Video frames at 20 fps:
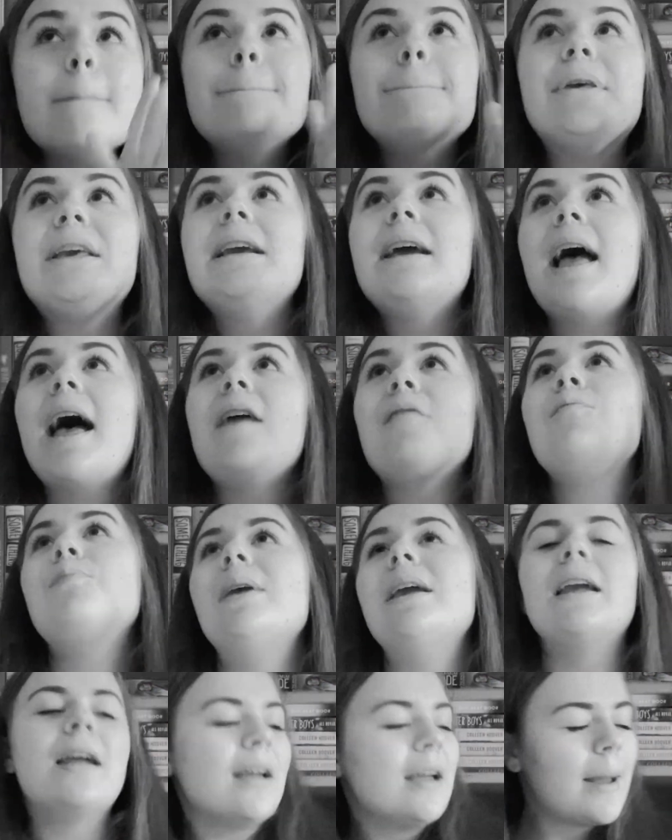
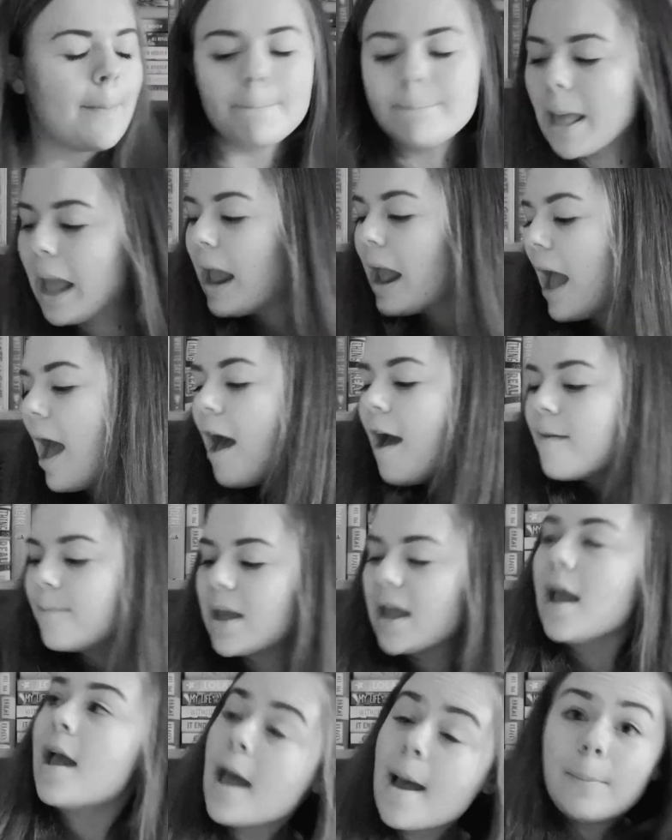BFB,
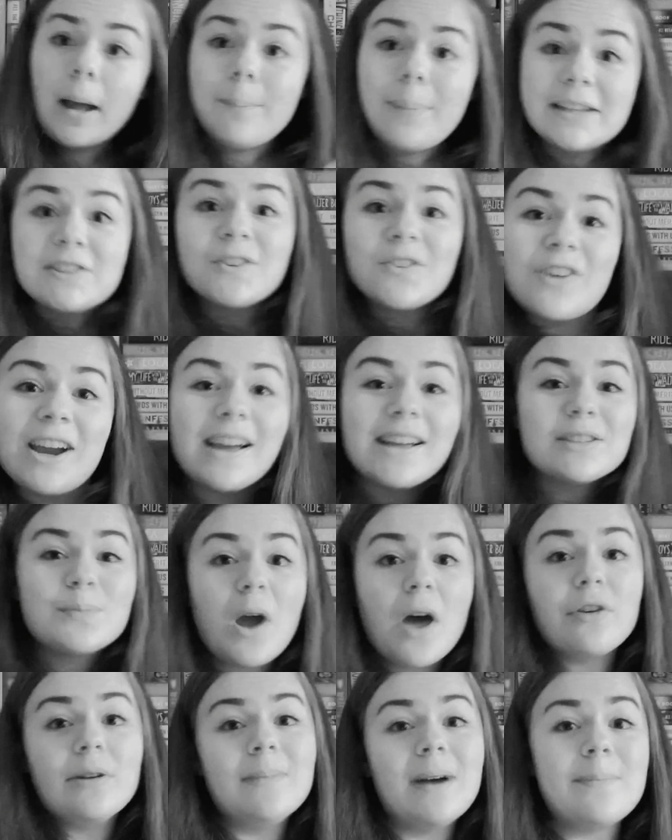BFB. My best
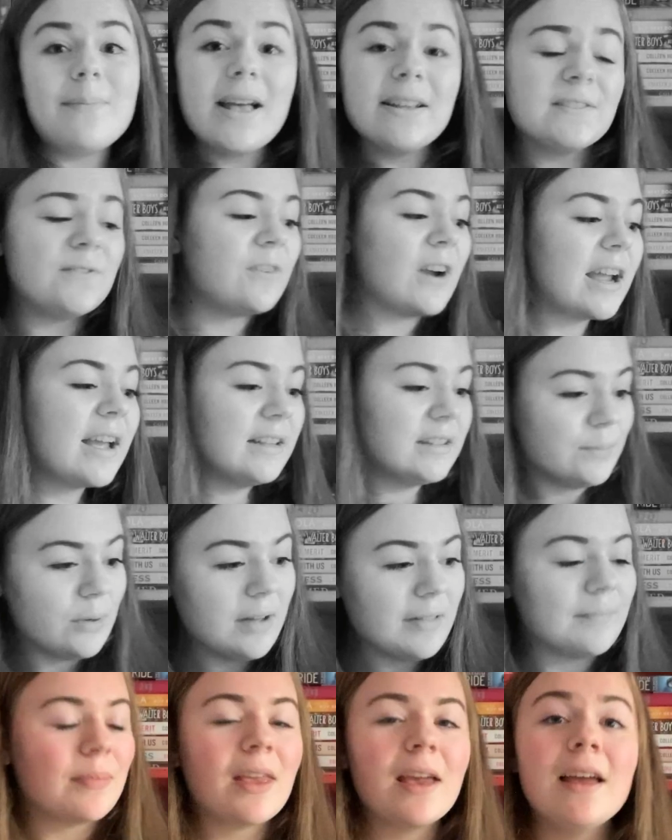friend's brother, my best
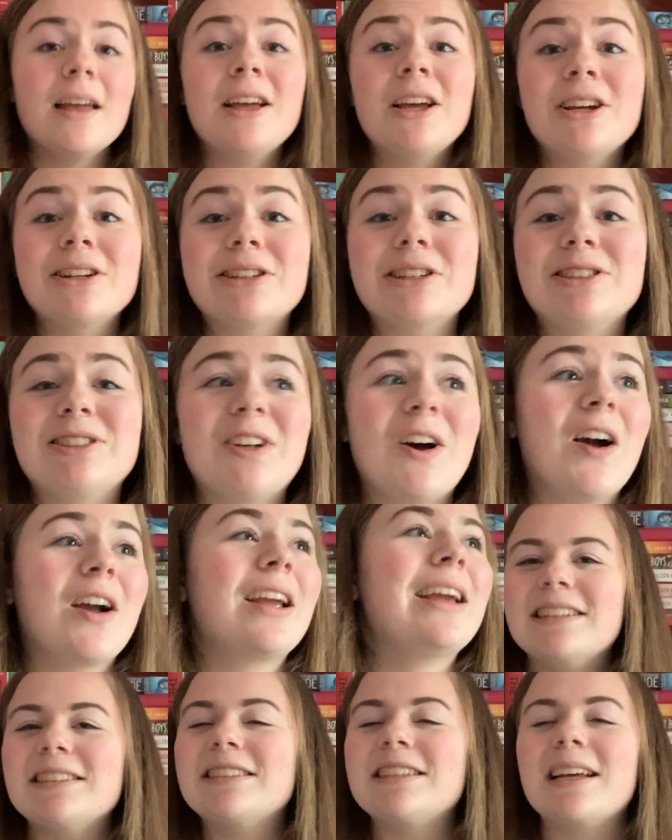friend's brother. Good song.
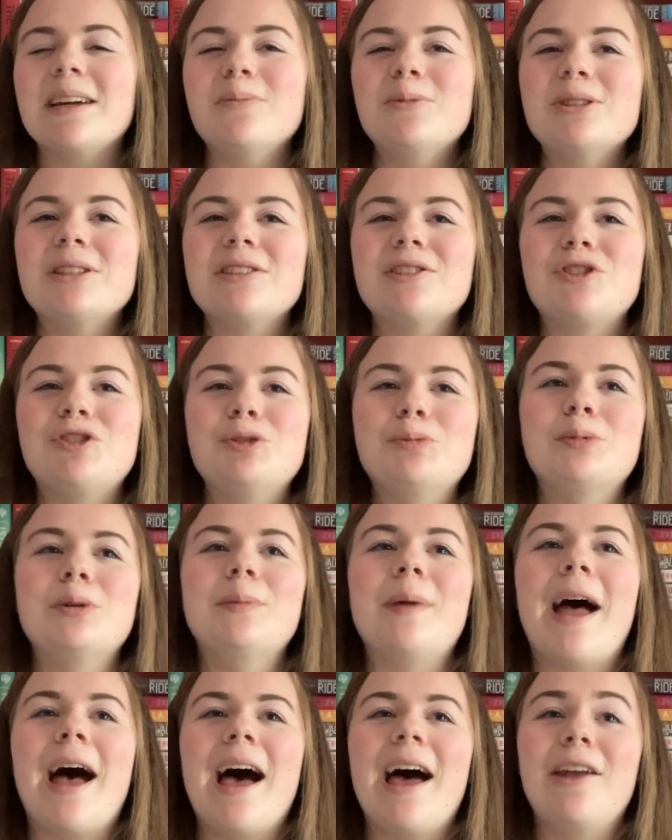And Sam wasn't super
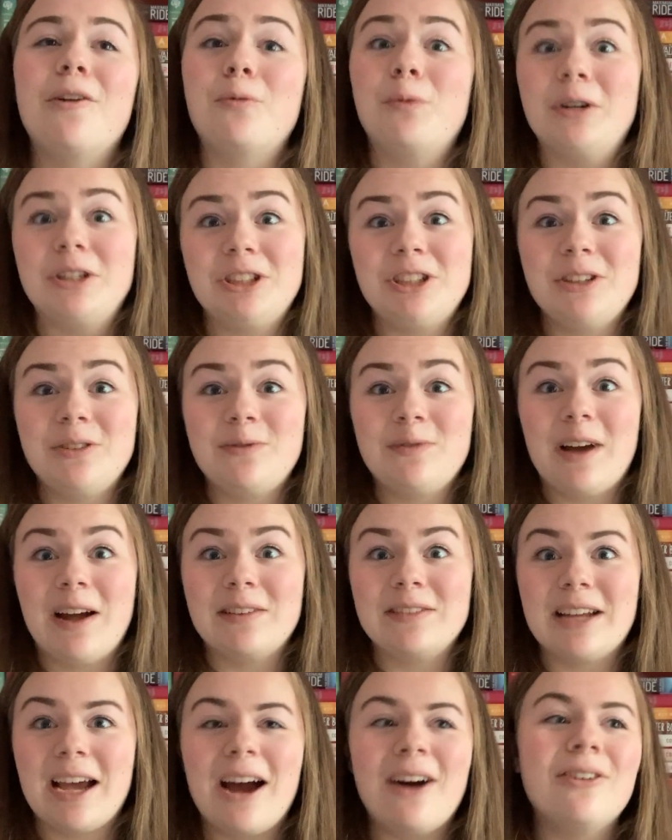mad when she
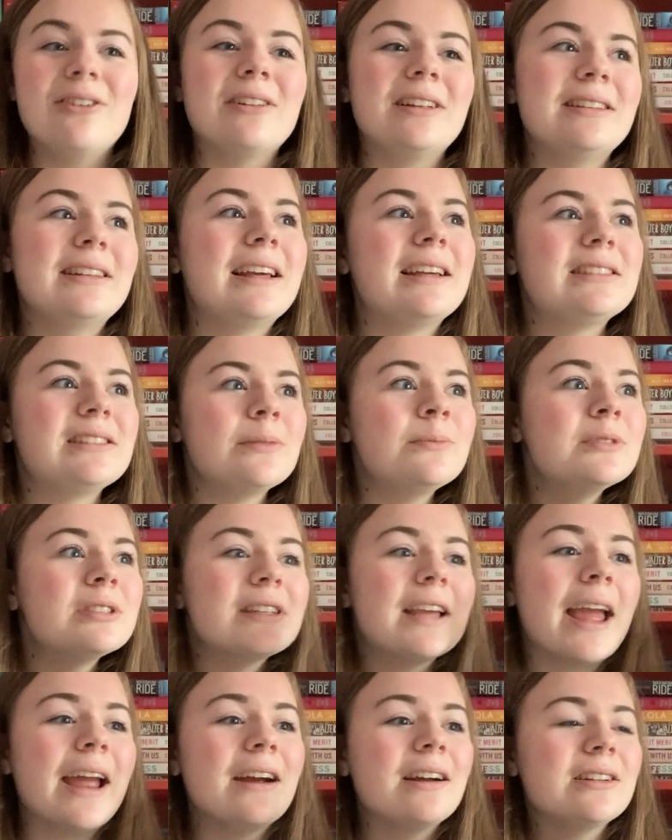found out. And, like, someone
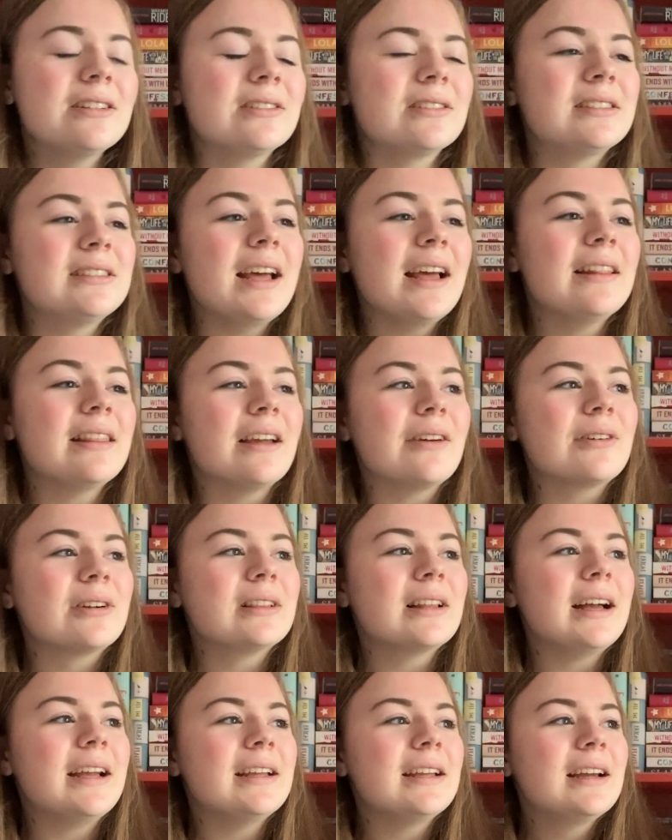character said, they were
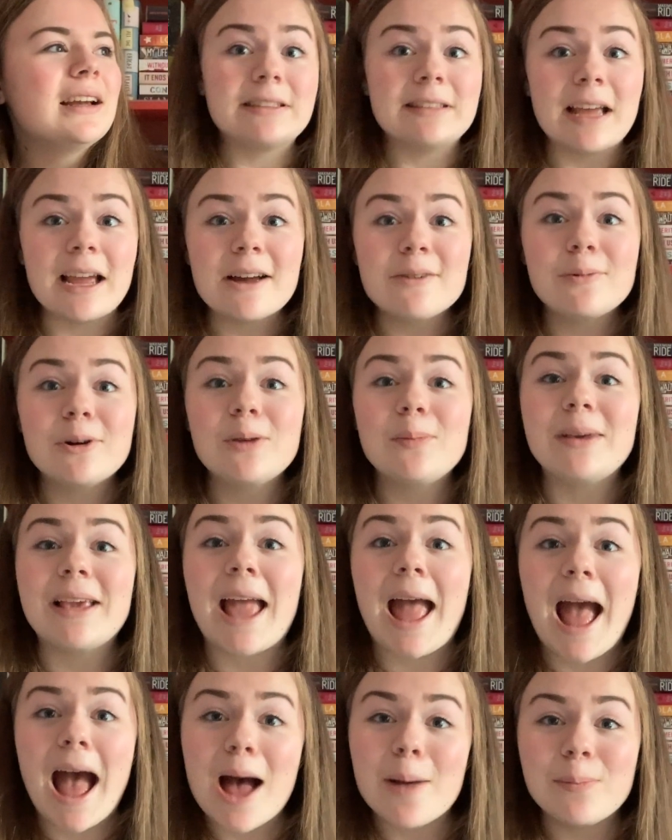like, Sam would be
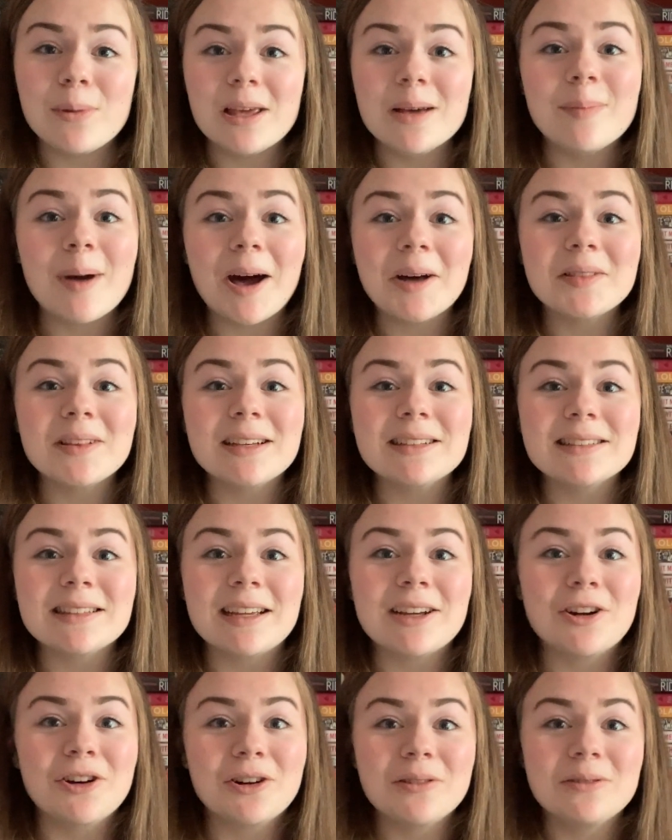happy about this,
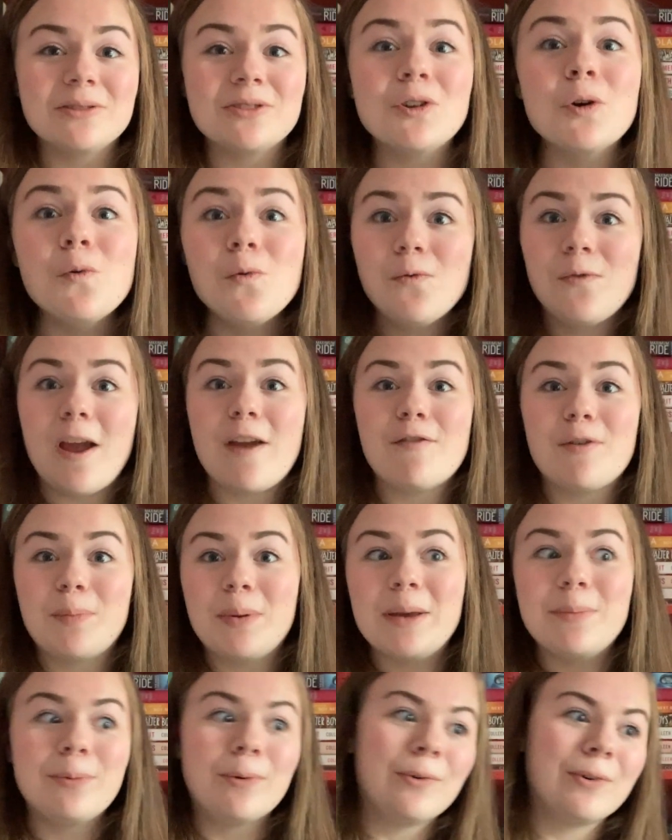like, her two favorite
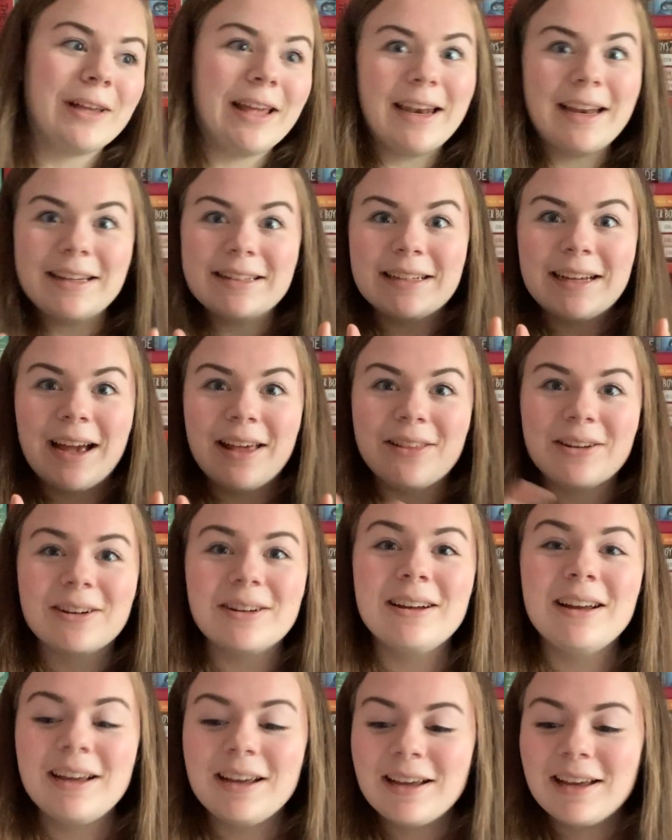people getting
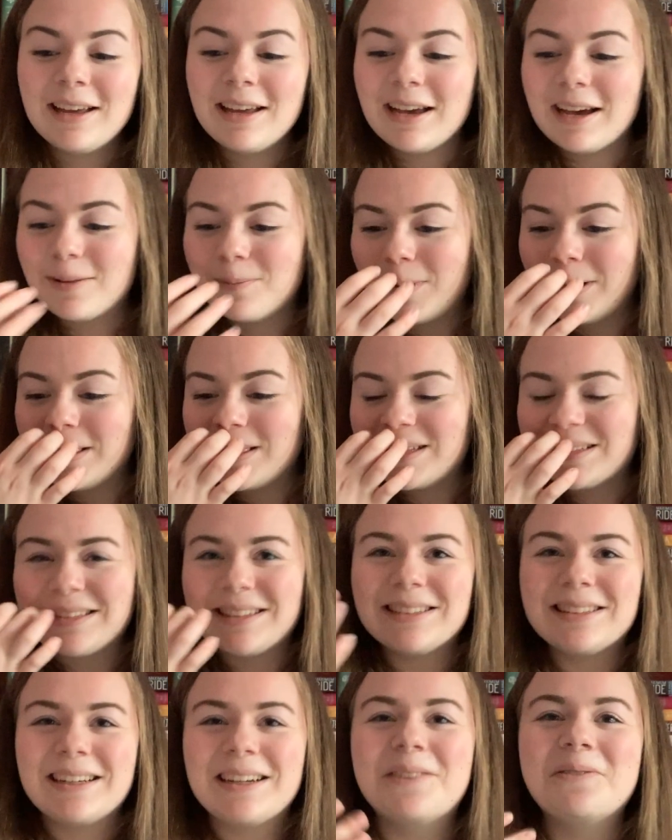together. And, like, this
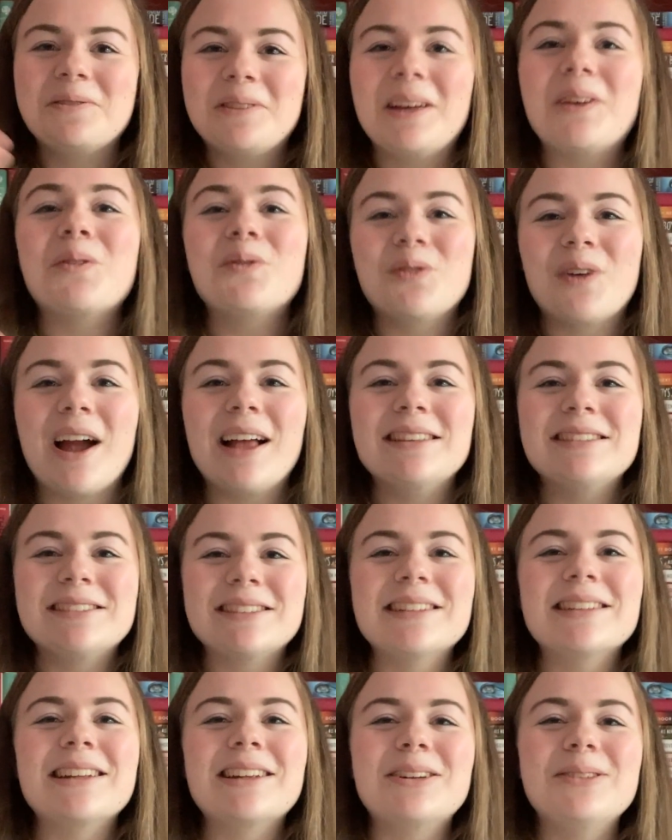is like Friends
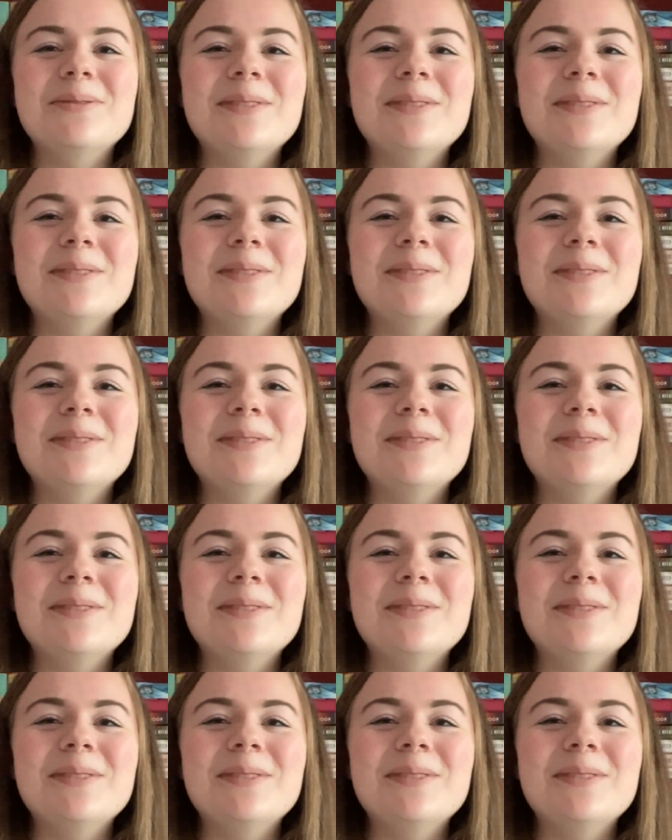a little